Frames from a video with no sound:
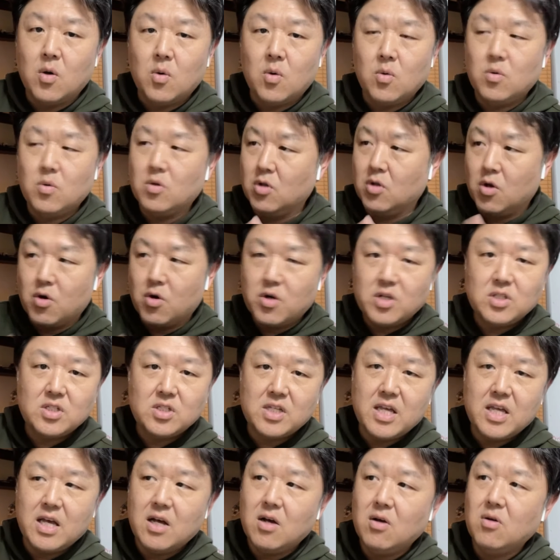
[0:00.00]
learn a
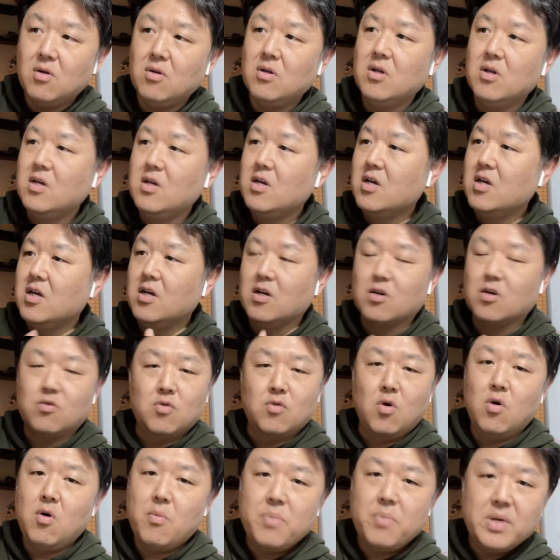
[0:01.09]
skill,
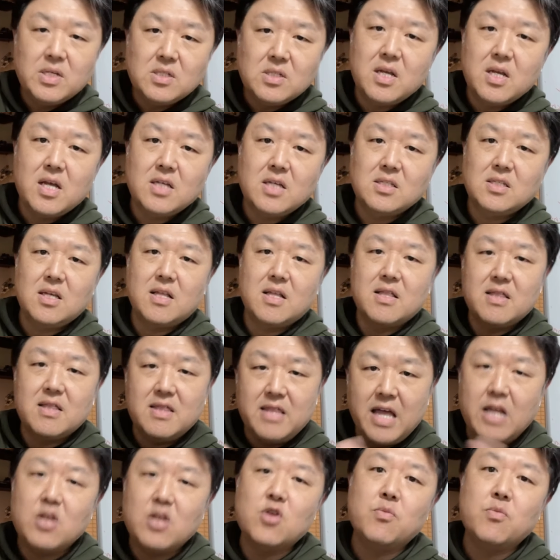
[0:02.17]
grow a business,
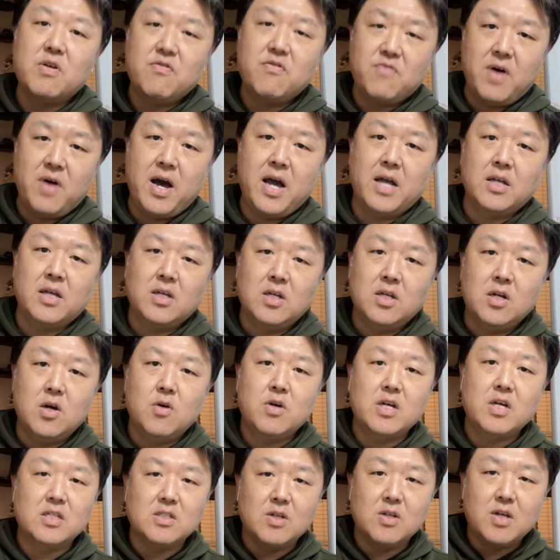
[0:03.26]
then you'll be fine,
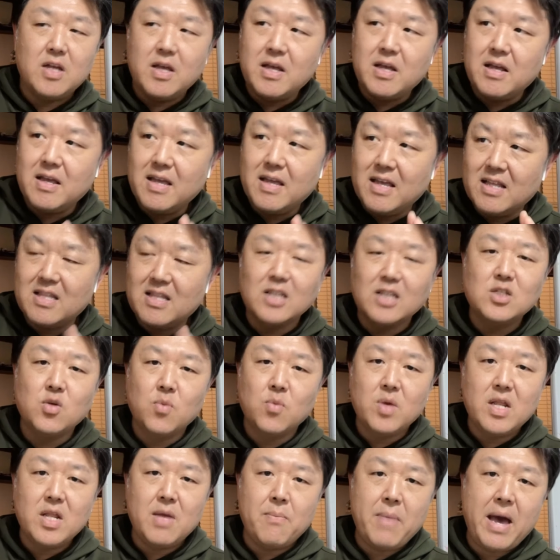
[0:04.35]
because it doesn't
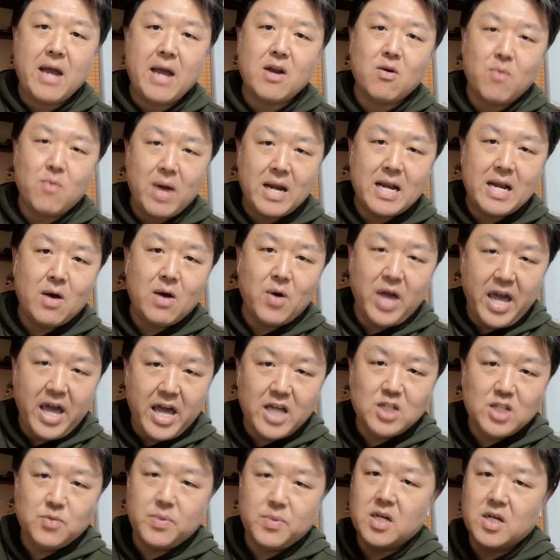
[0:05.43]
really matter right now,
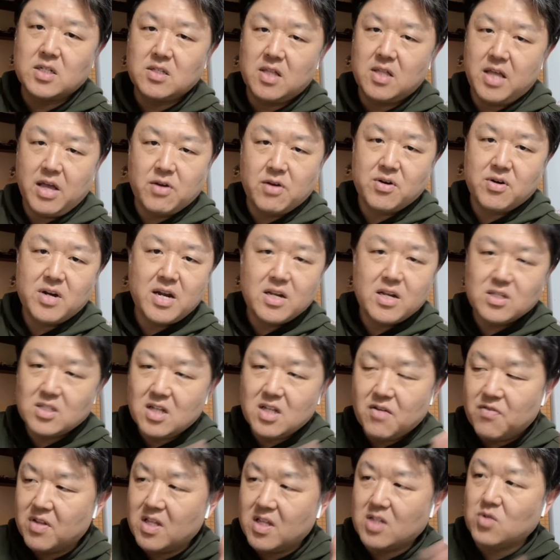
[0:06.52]
age, because of the internet and stuff,
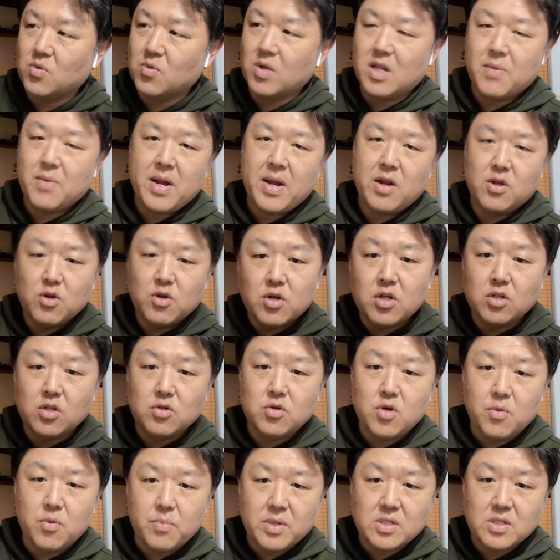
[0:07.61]
it doesn't really matter. You could do
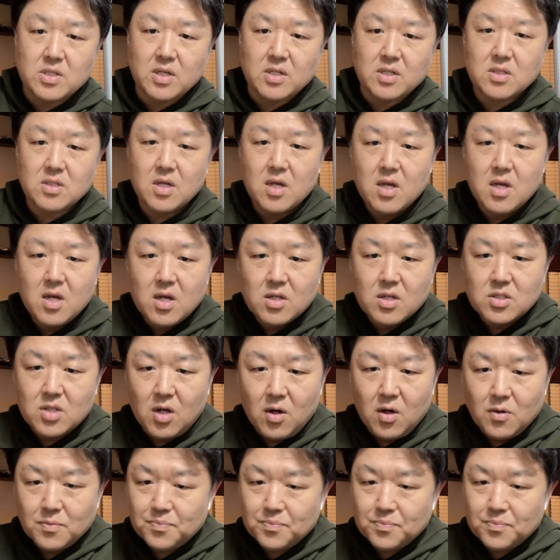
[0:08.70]
your business. So